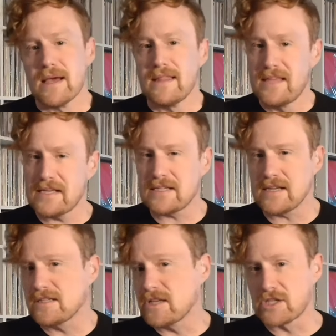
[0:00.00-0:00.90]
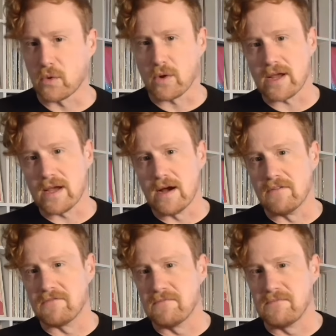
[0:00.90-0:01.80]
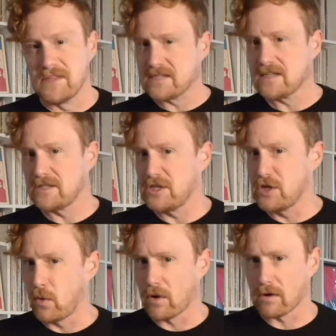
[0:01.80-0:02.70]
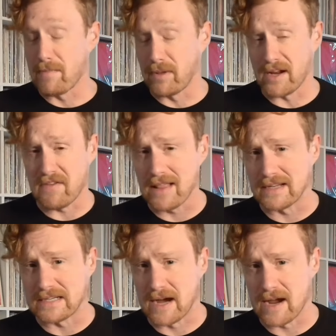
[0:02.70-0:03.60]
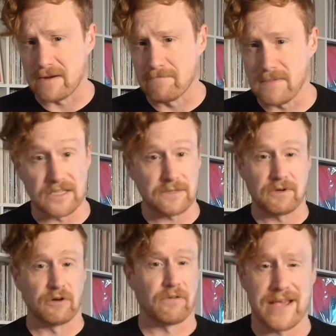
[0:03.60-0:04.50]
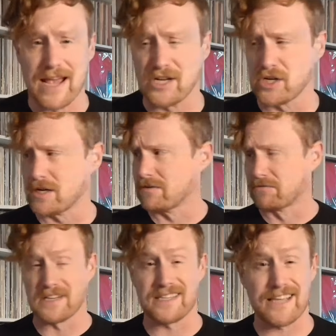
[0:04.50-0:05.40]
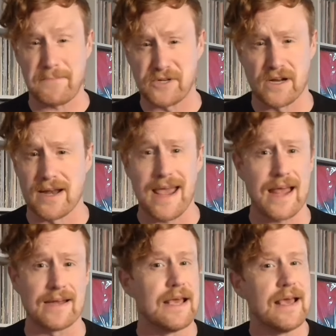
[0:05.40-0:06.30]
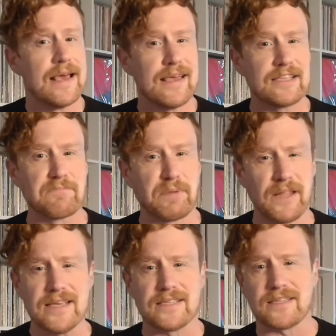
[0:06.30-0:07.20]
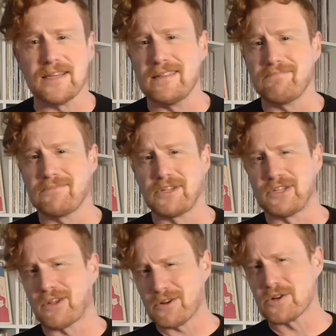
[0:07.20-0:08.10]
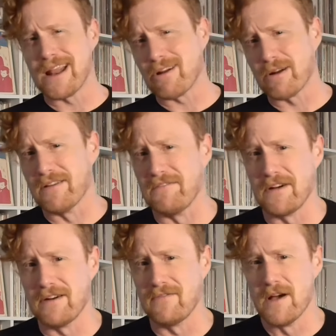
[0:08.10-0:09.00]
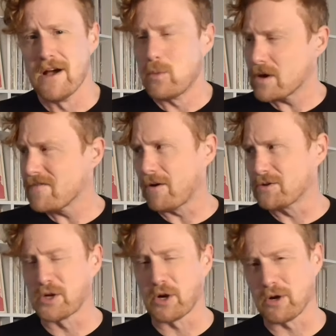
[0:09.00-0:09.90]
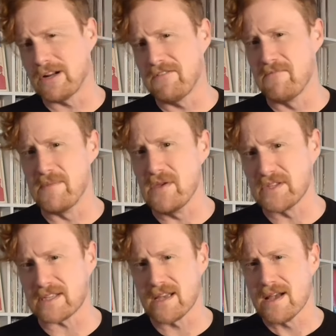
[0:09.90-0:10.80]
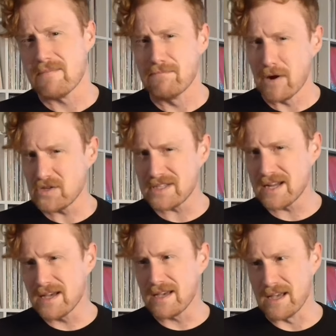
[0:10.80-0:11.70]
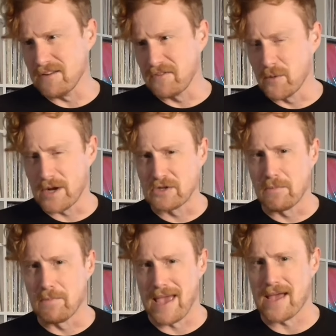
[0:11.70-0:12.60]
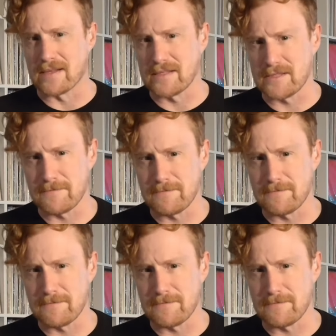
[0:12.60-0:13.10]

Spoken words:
This is the story of This Is Your Bloody Valentine, its creation, reception, and its place in the larger narrative of one of alternative music's most influential bands.